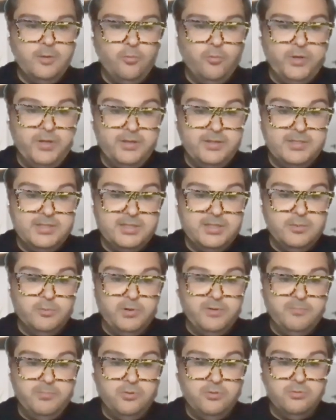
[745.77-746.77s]
We see
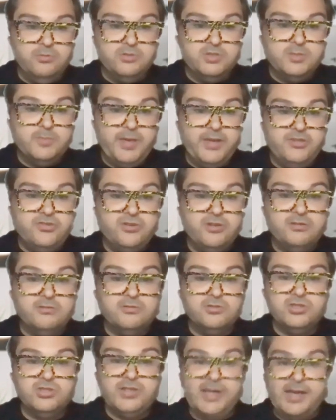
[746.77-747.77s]
we pulled Space Shuttle
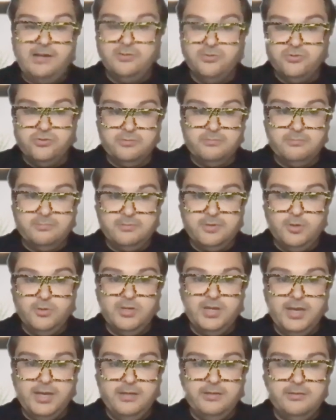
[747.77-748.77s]
Challenger.
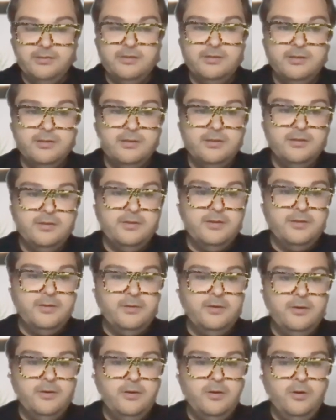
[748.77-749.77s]
Okay.
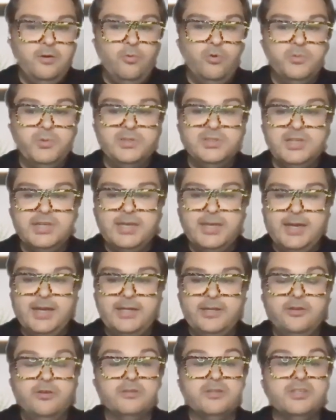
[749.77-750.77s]
What are we looking at
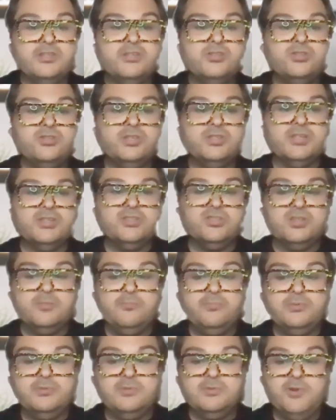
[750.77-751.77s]
here? This is just a
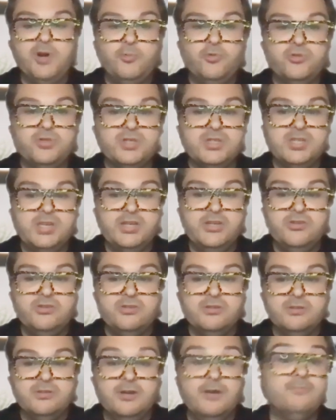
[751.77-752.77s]
simple
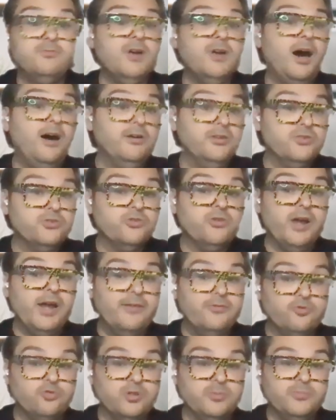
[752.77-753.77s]
representation of knowledge
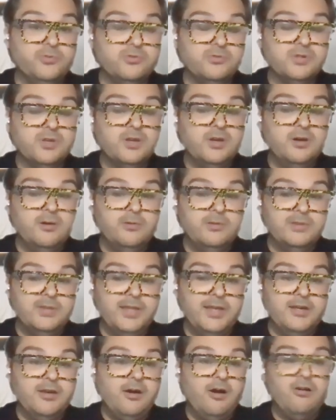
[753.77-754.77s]
graph triples
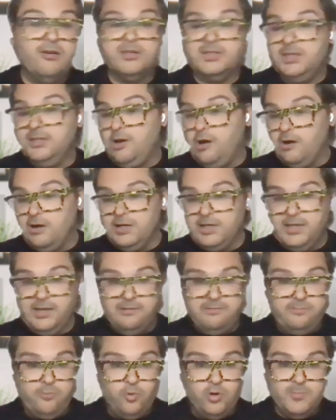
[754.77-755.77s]
that aren't in RDF
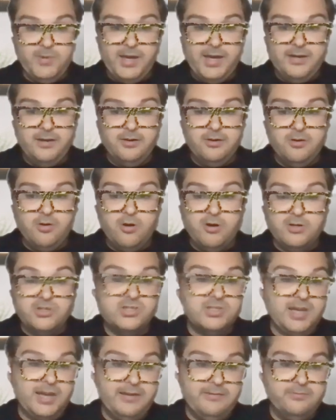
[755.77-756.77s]
format or
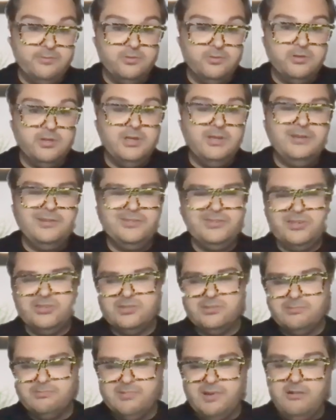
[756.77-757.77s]
cipher,
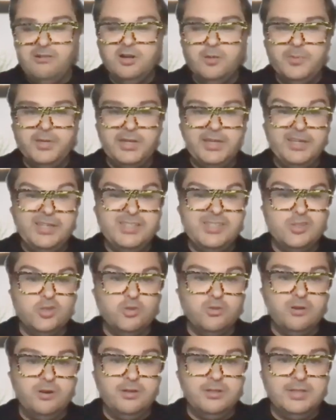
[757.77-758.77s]
just a little bit
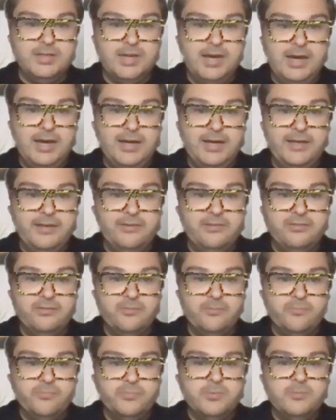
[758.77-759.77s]
easier on the eyes.
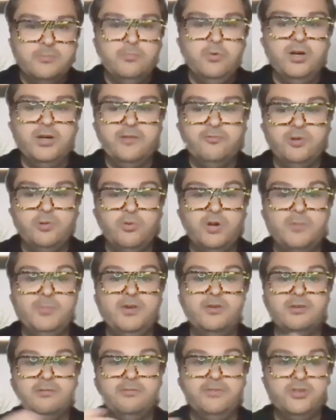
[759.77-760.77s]
But if we want to be
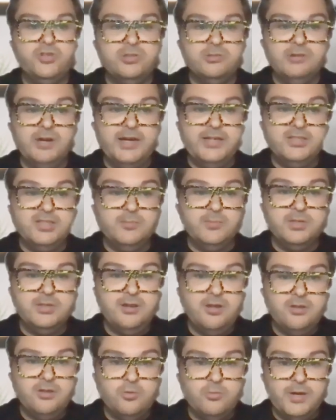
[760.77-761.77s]
able to visualize them
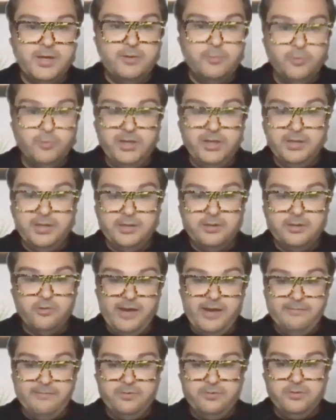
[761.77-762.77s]
another way, we hit
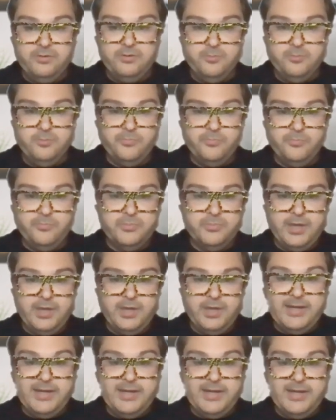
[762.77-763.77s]
Graph View. And
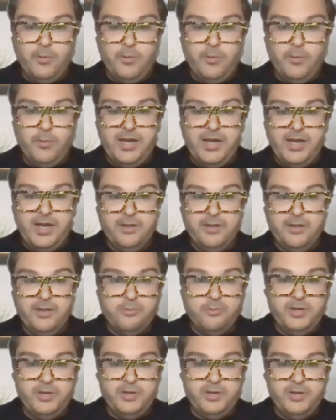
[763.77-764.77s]
now we have a
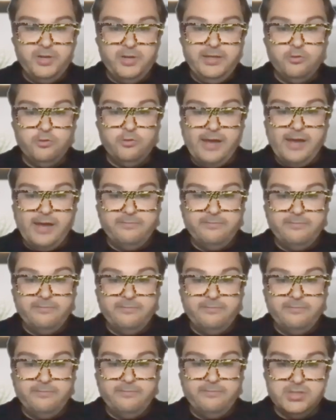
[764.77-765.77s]
3D graph
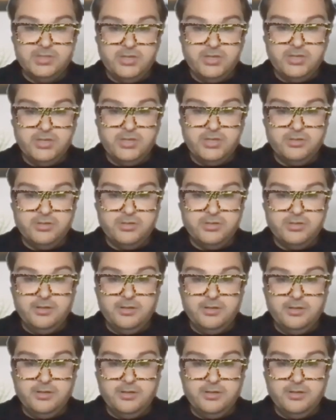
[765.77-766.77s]
visualization of
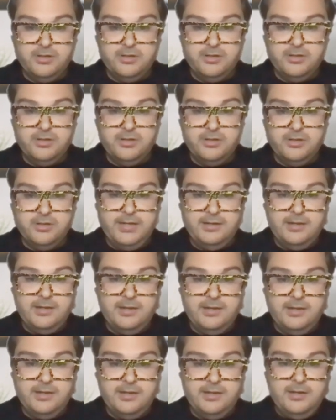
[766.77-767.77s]
that data.
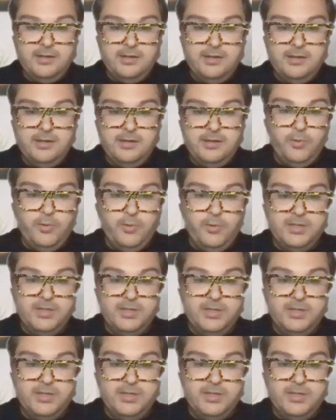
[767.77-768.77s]
Now we can take
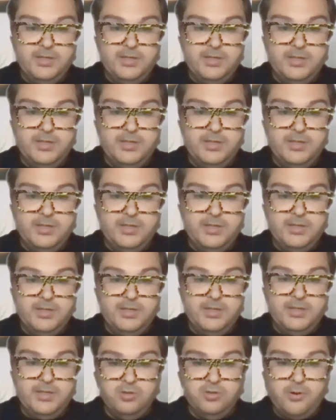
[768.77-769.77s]
all these, pull them
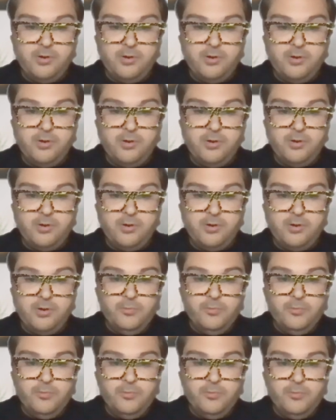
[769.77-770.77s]
apart. We can
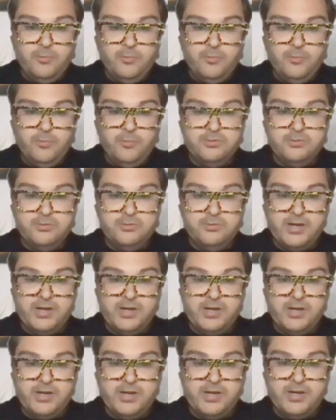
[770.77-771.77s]
even see the
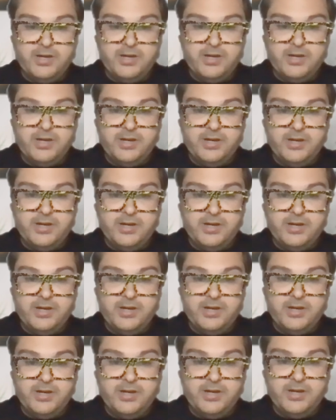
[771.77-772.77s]
directionality of it by clicking
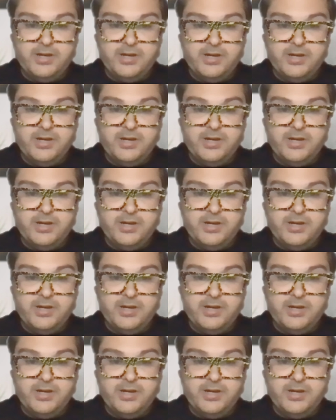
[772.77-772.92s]
on it.